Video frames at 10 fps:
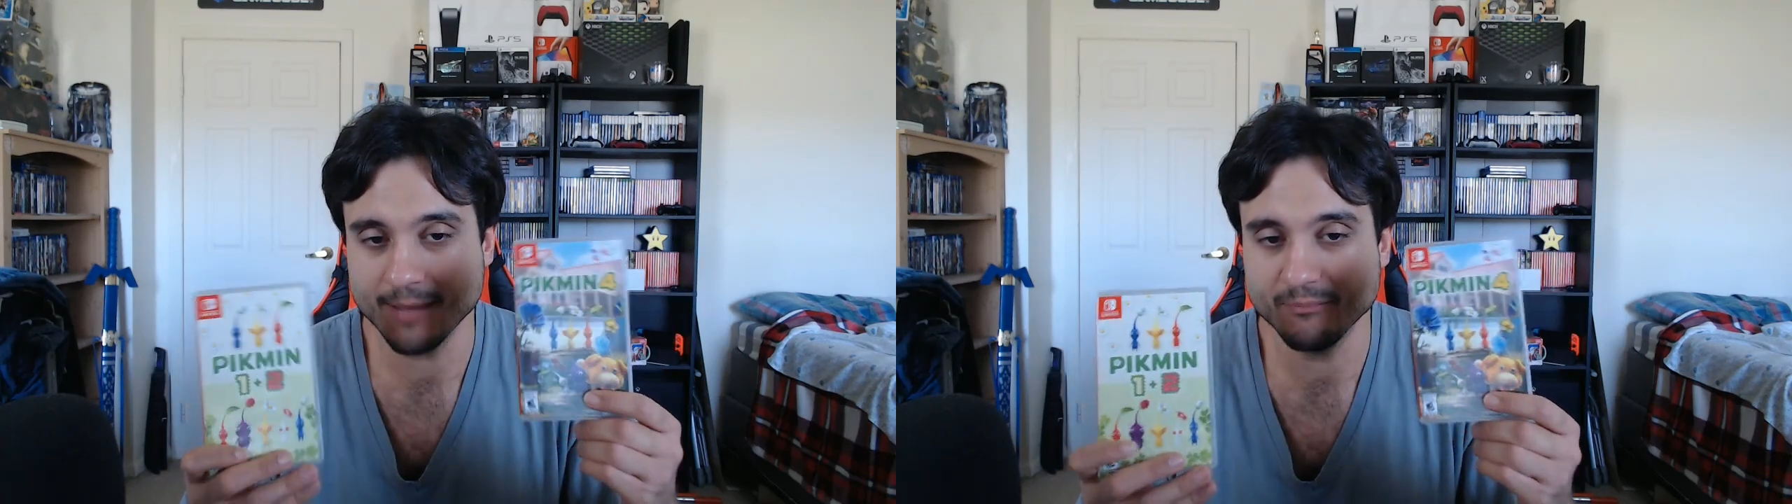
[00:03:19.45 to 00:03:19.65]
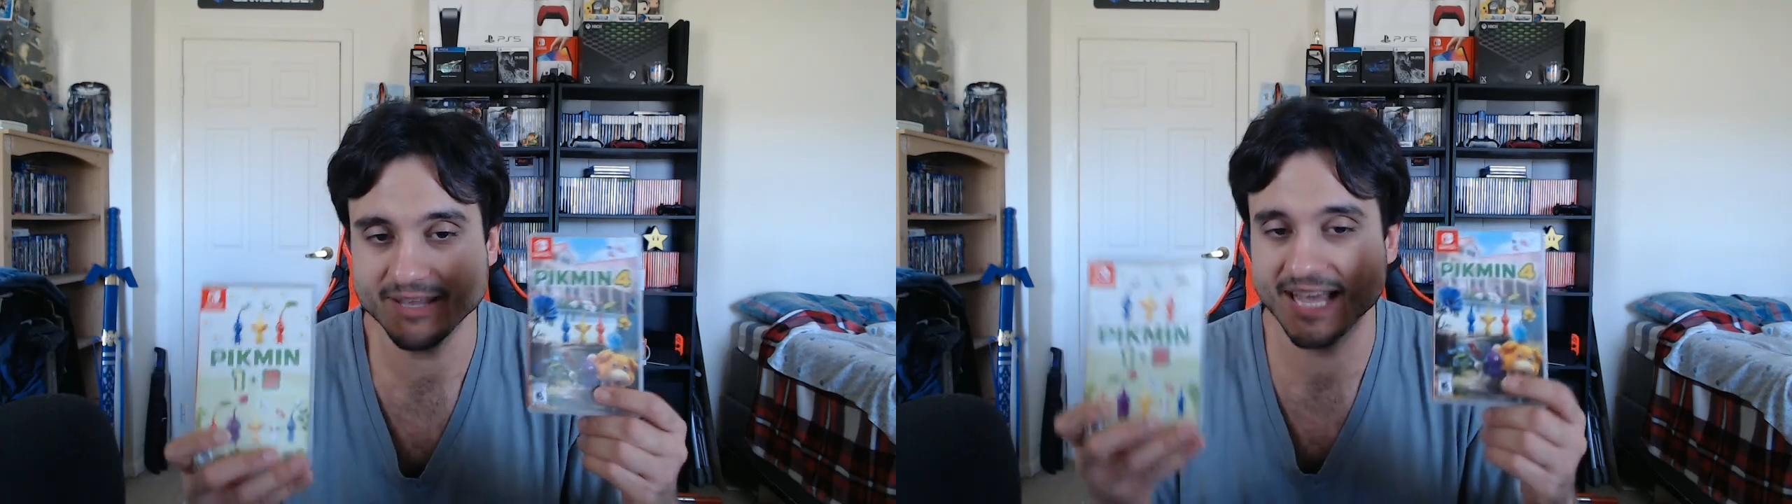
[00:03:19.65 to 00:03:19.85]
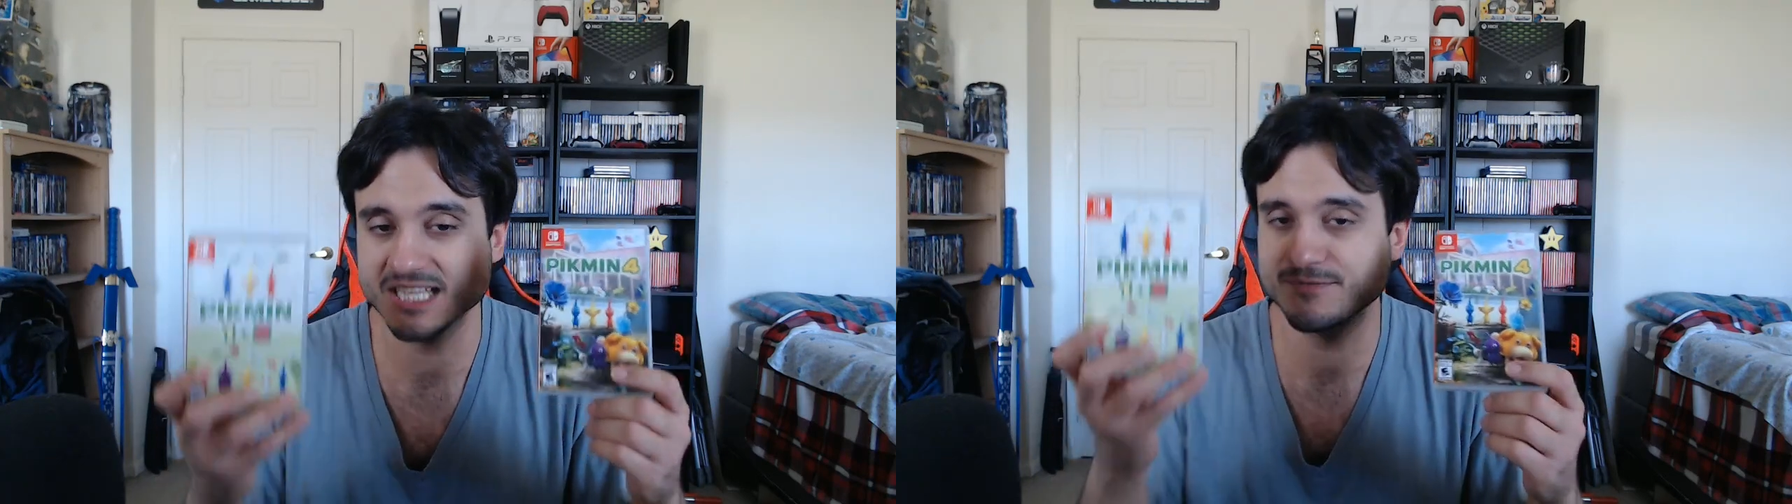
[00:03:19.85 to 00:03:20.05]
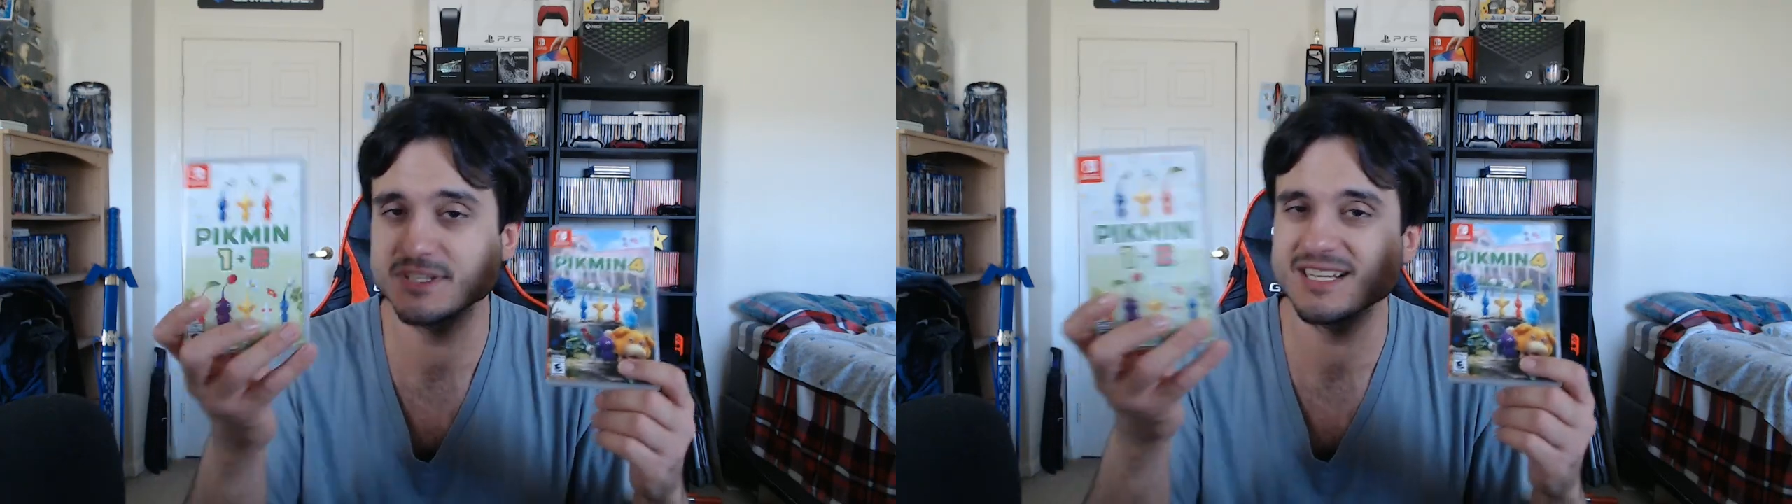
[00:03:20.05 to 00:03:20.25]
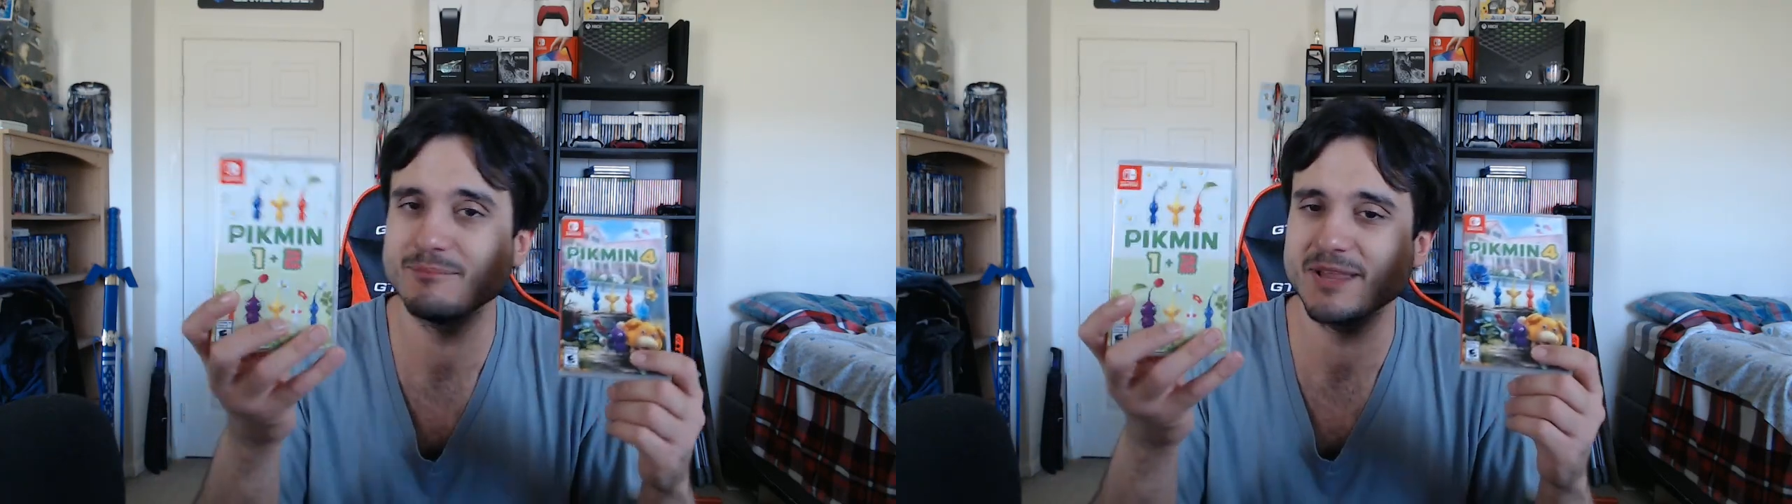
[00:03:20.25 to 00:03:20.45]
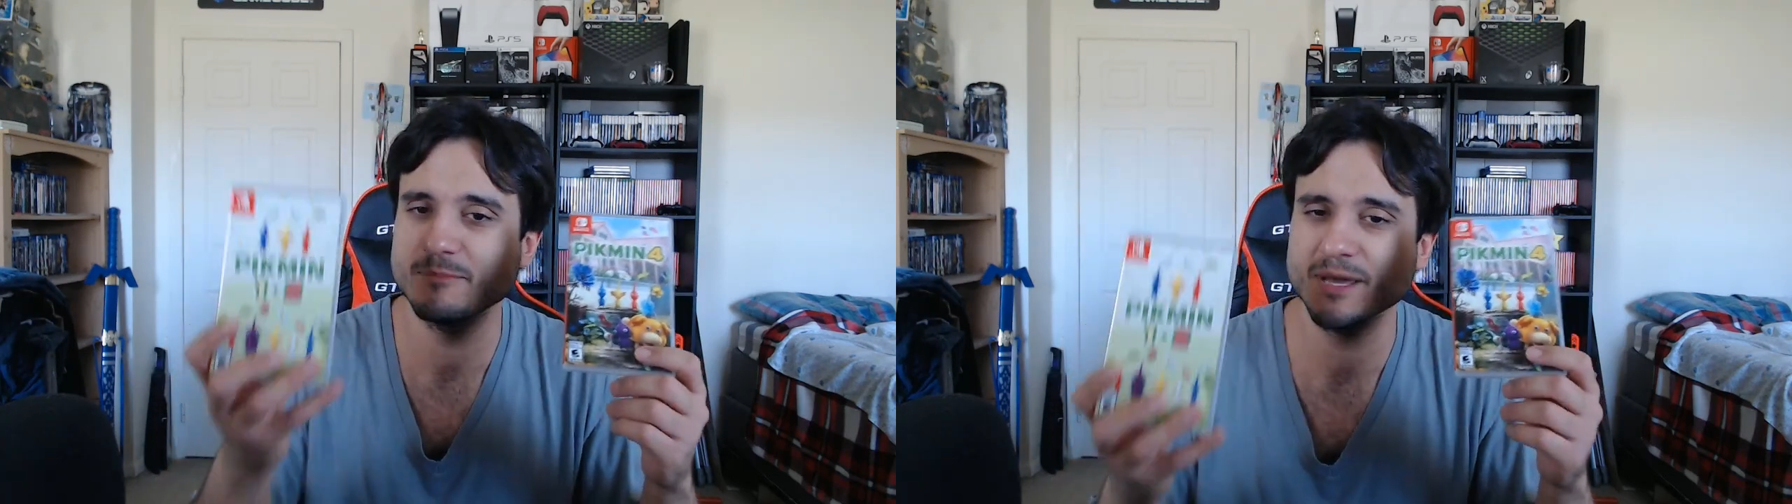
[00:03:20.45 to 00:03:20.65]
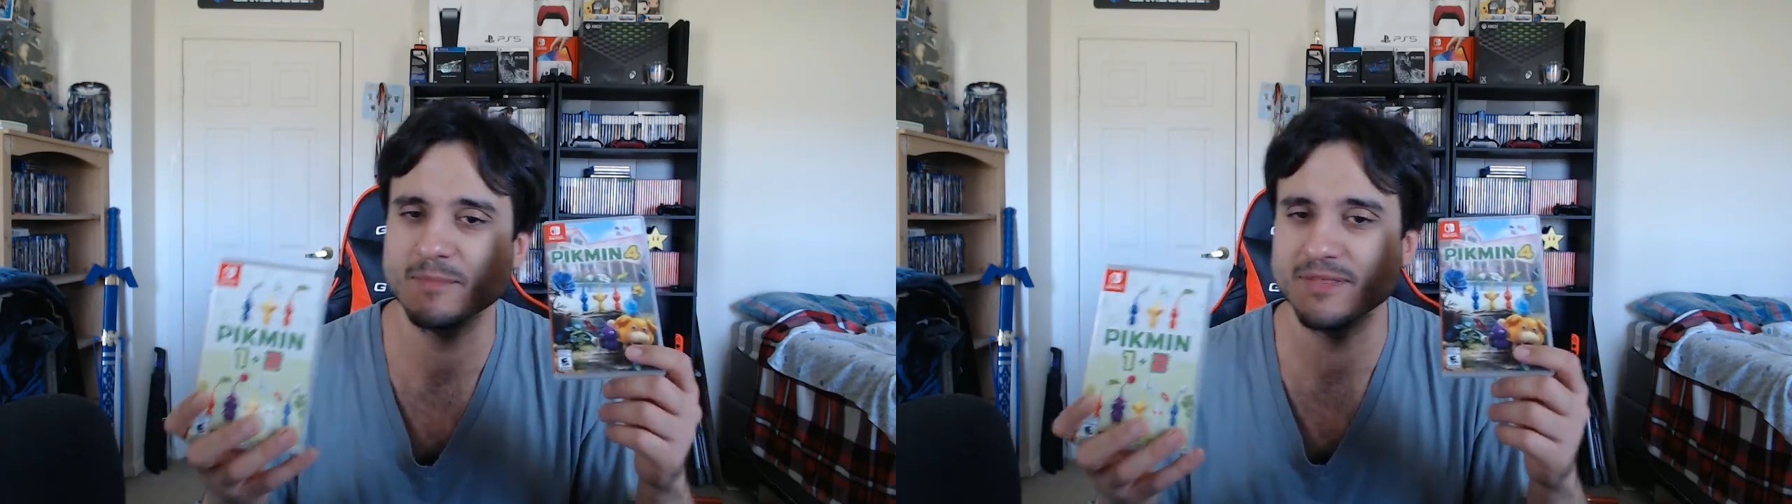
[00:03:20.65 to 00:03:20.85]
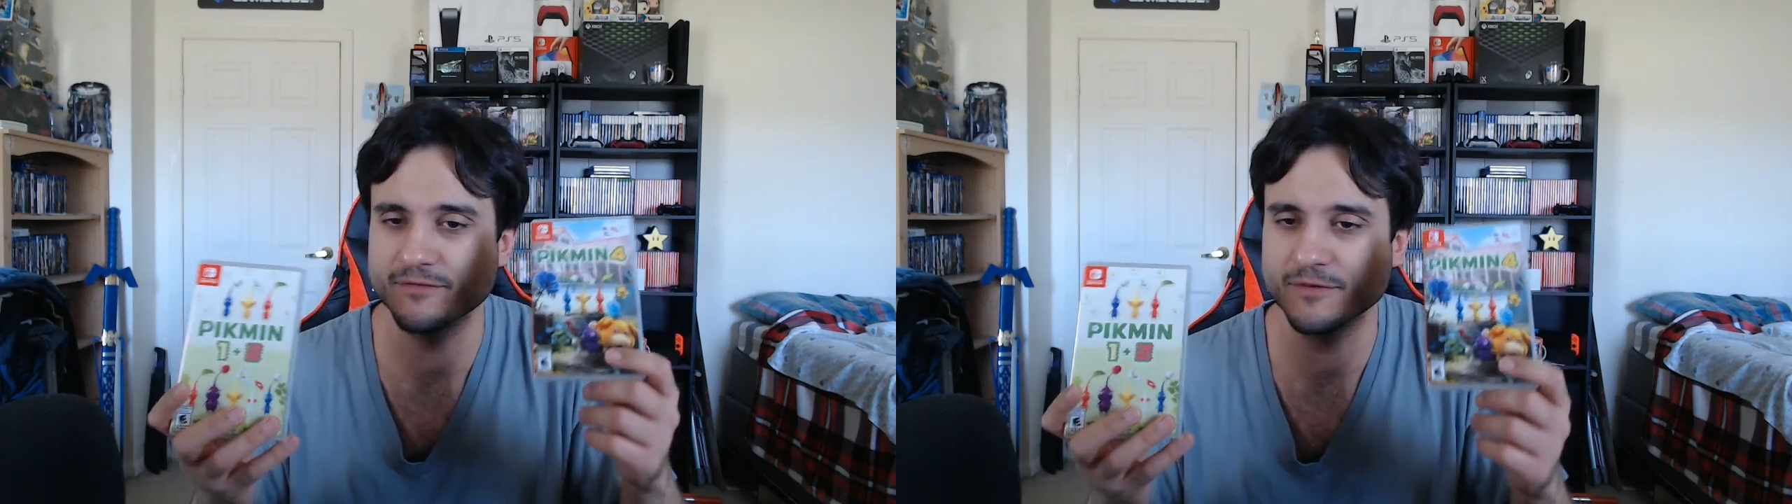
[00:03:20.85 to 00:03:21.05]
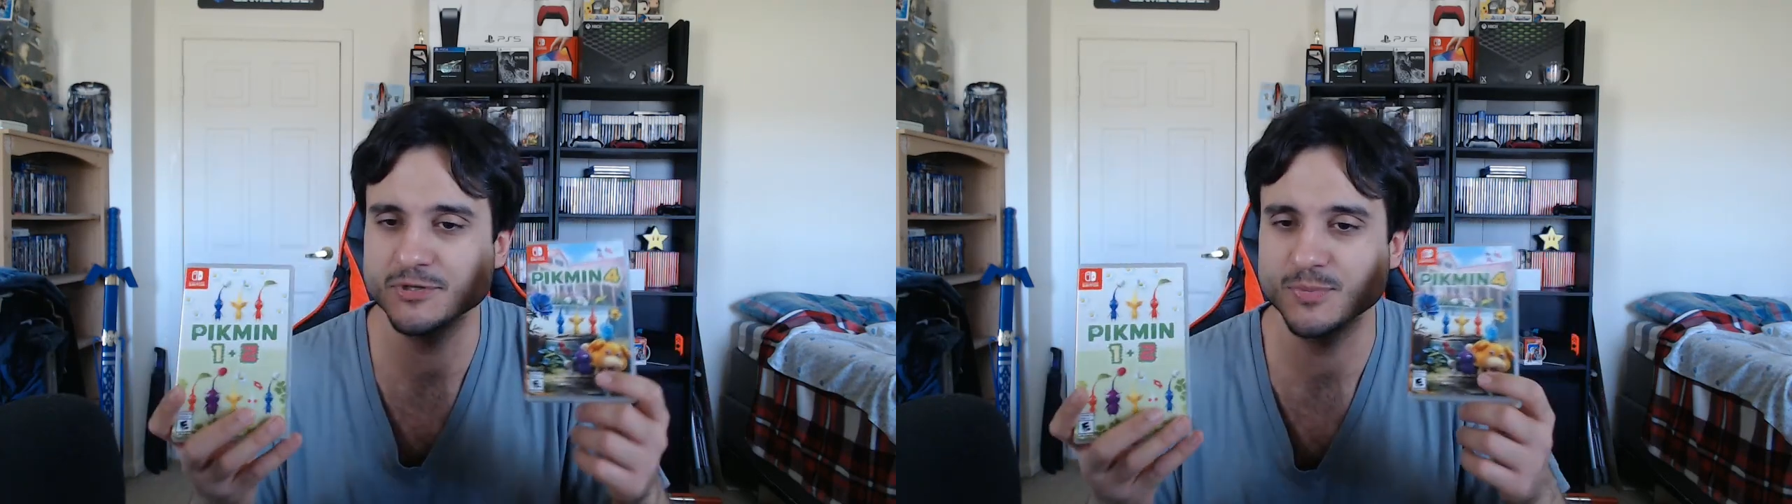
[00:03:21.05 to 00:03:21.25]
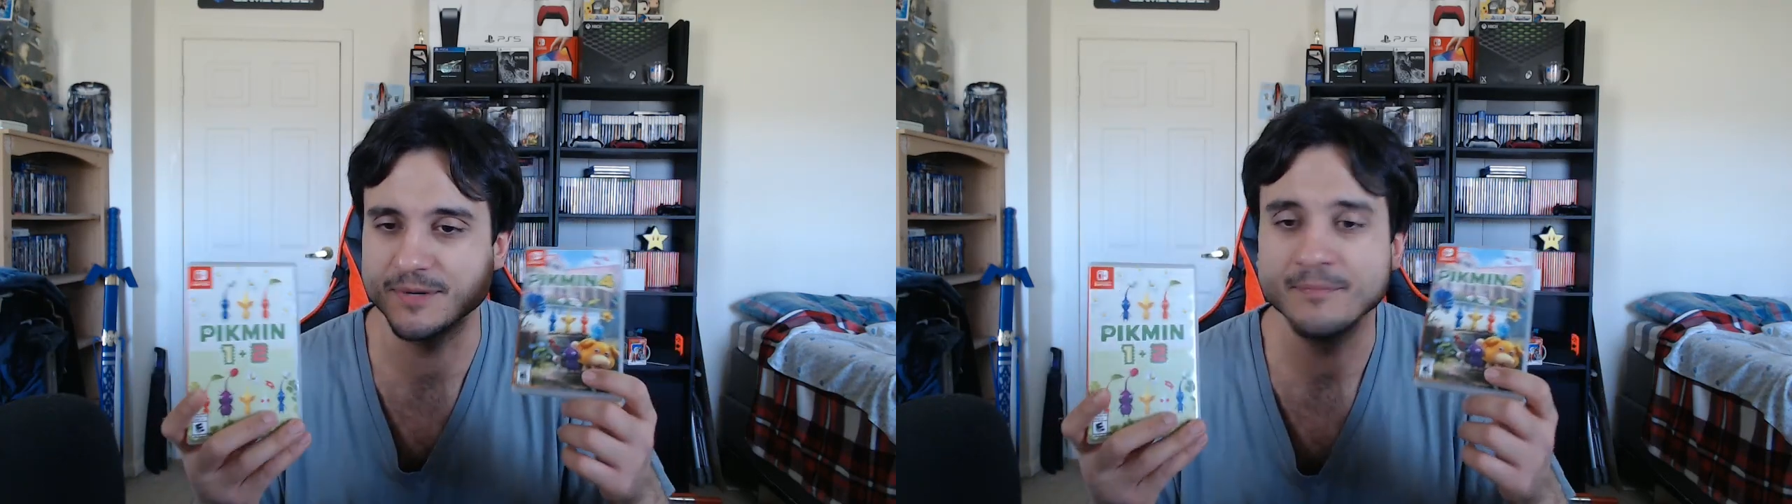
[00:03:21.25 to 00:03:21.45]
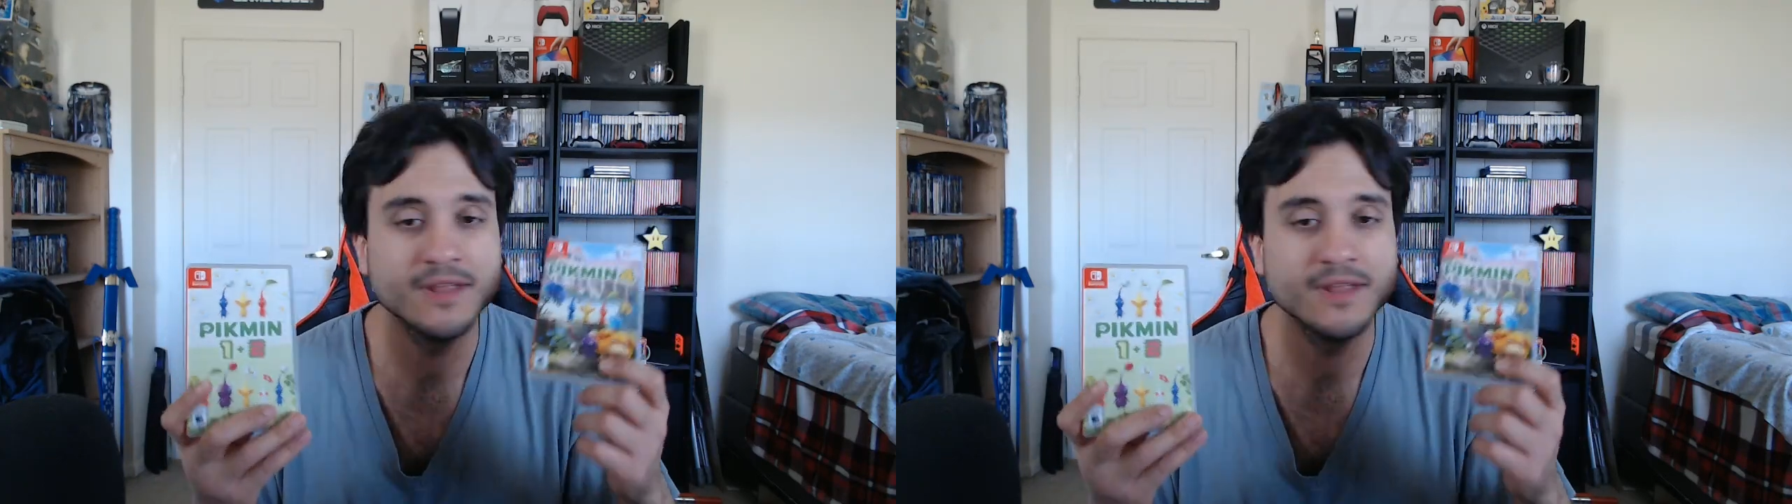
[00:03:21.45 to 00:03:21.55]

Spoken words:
but yeah, it's first time playing Pikmin, the first one.